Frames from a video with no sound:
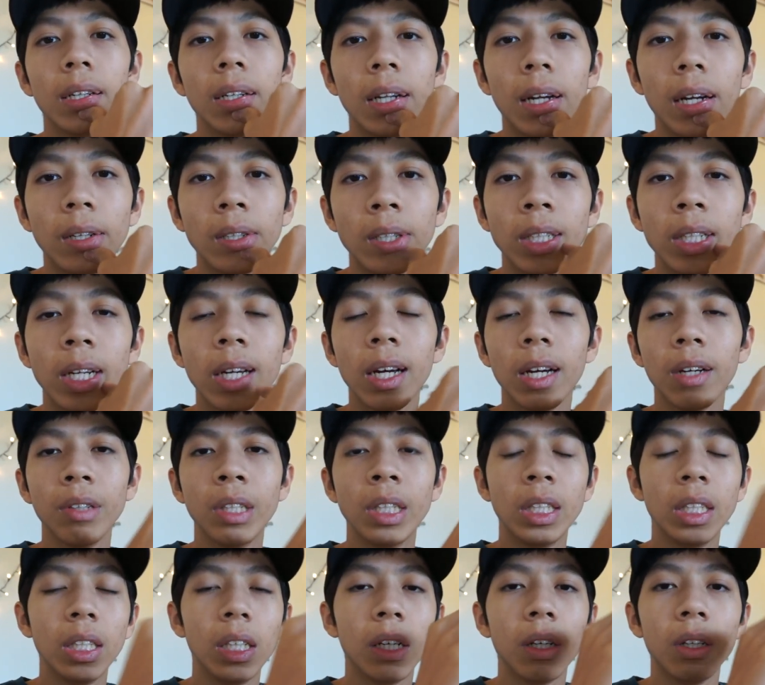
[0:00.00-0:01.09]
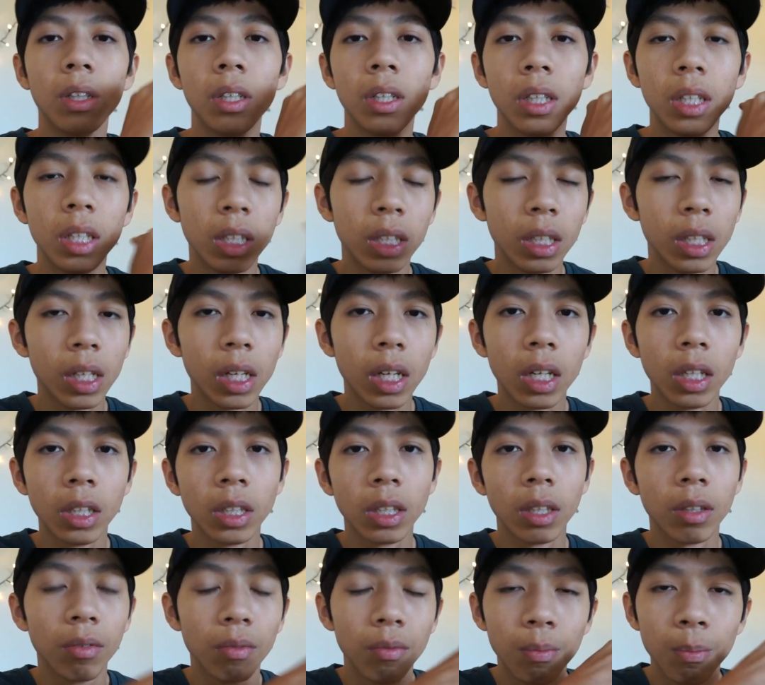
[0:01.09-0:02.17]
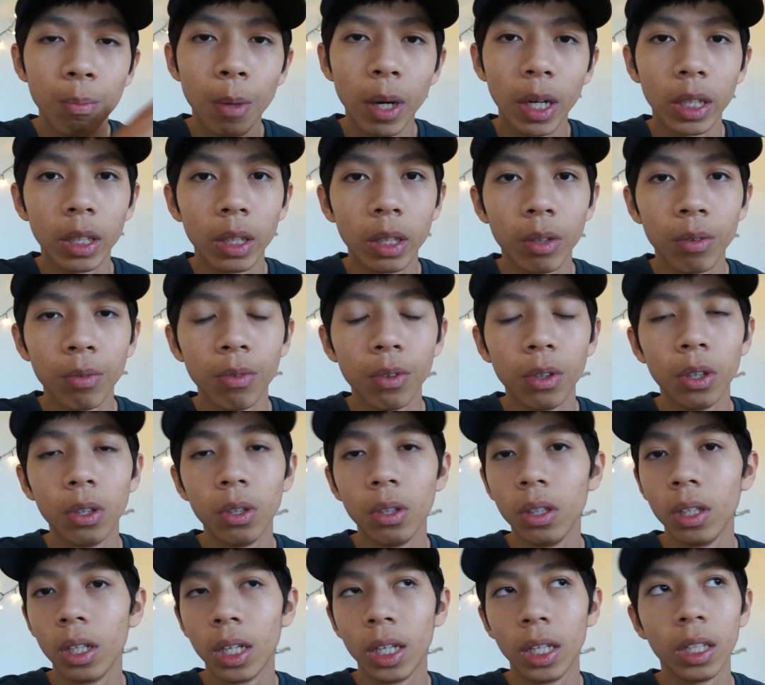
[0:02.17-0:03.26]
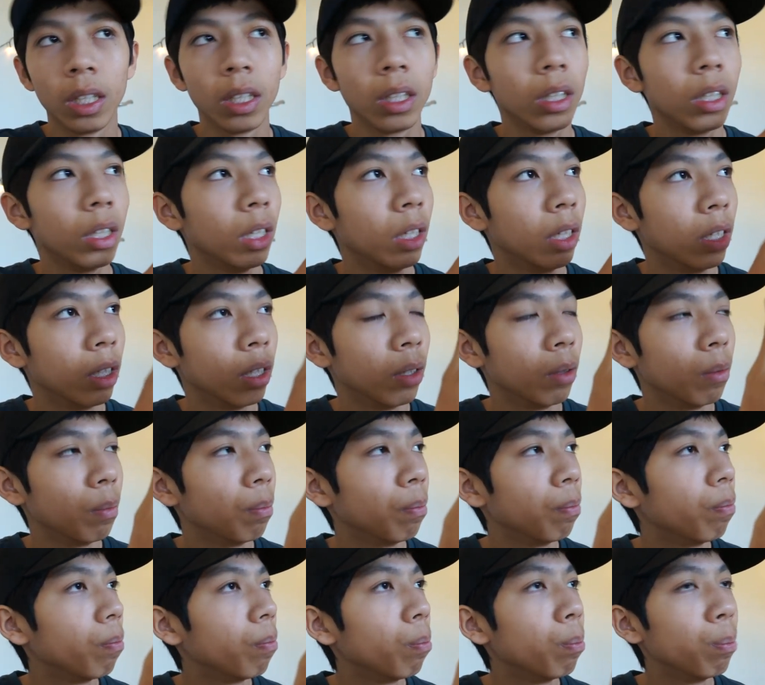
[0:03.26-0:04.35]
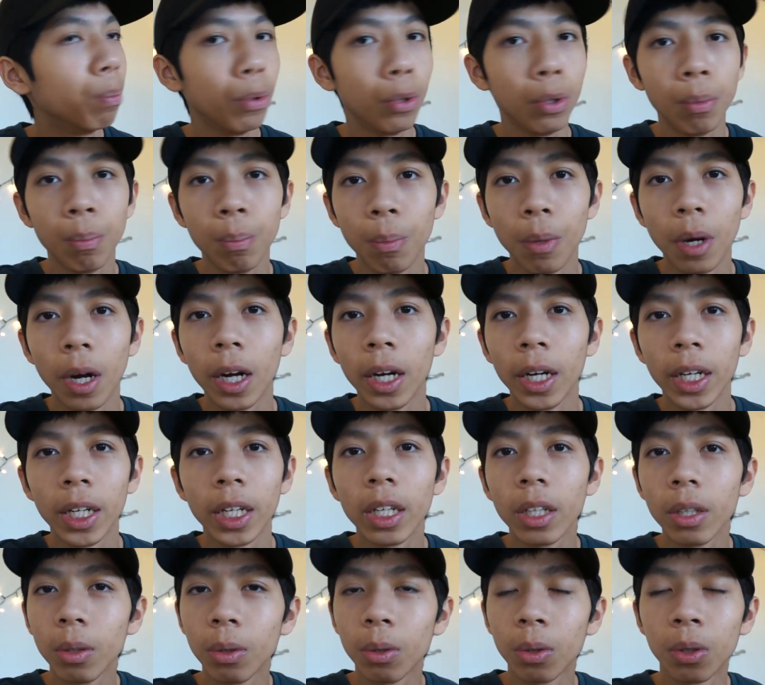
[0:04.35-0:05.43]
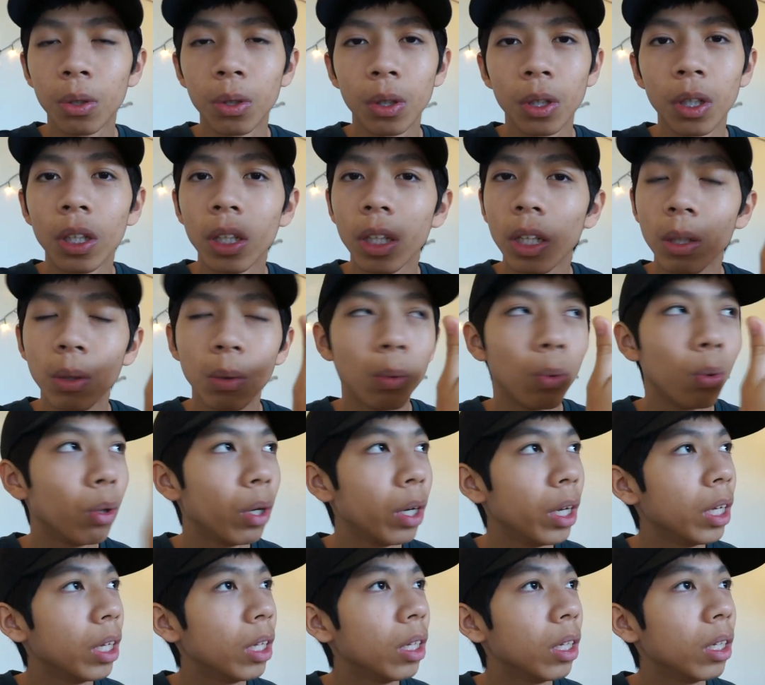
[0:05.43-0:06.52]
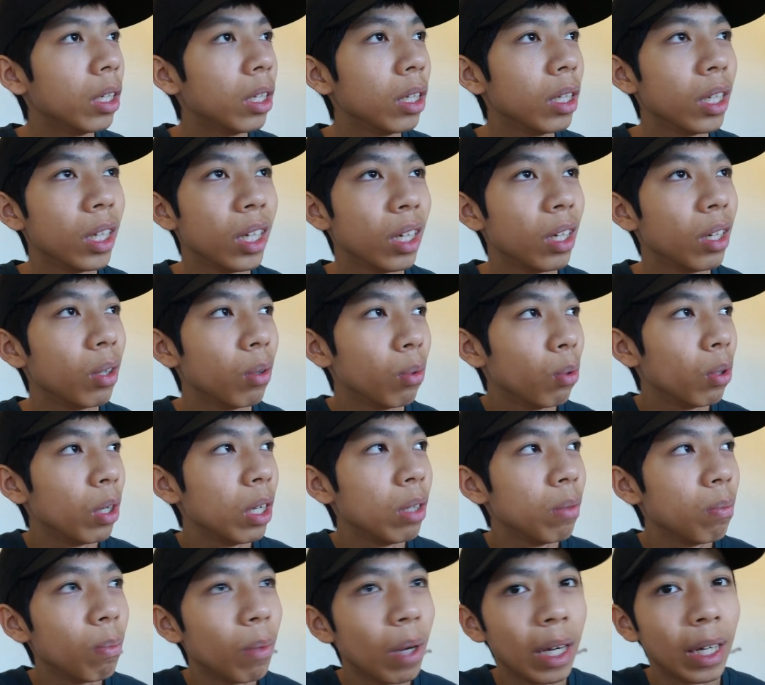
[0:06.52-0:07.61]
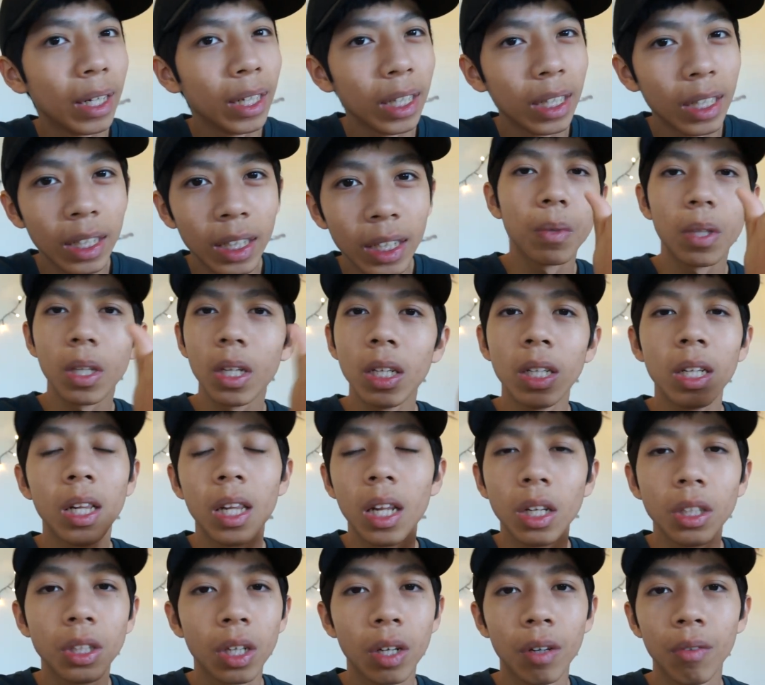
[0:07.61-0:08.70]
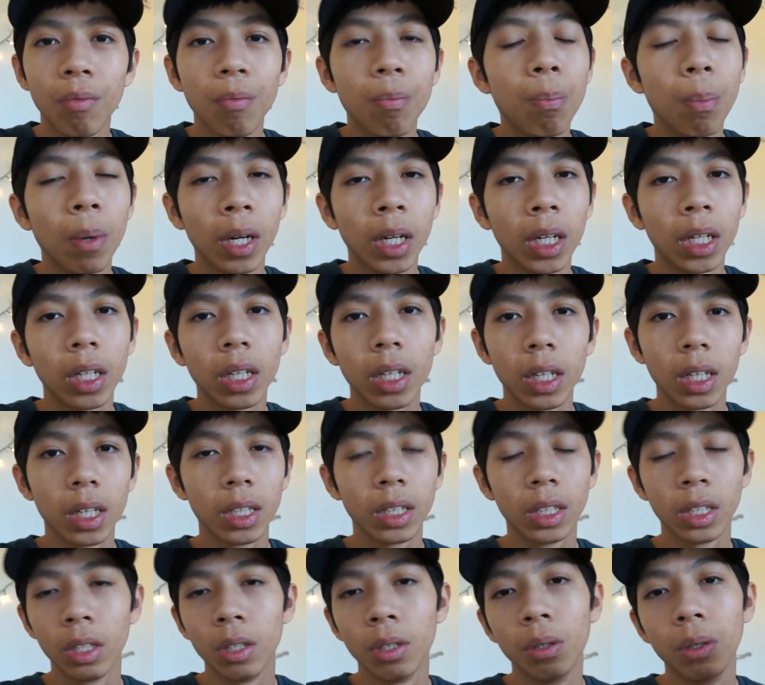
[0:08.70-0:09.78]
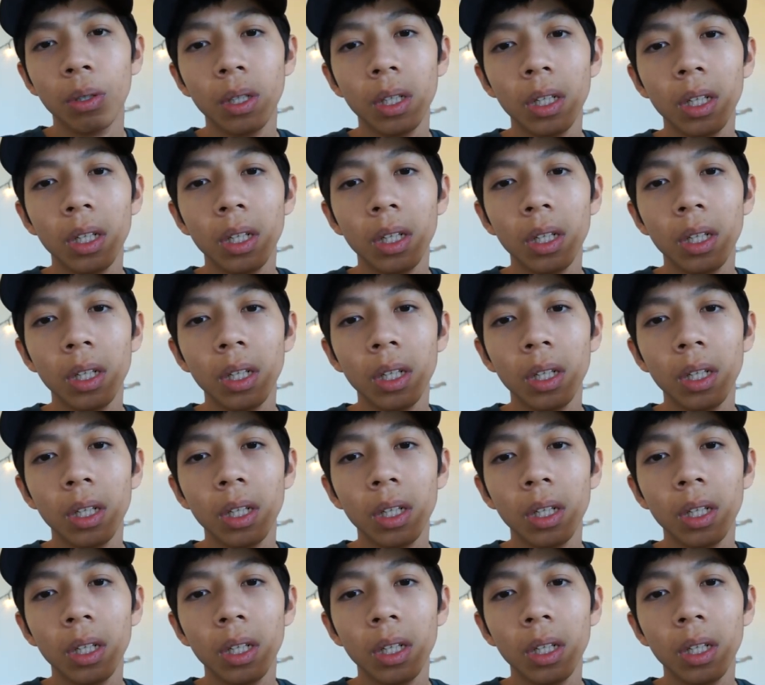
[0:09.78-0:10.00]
outside has sell a lot of microphone like the boom mic or the red red mic. There's a lot of mic. So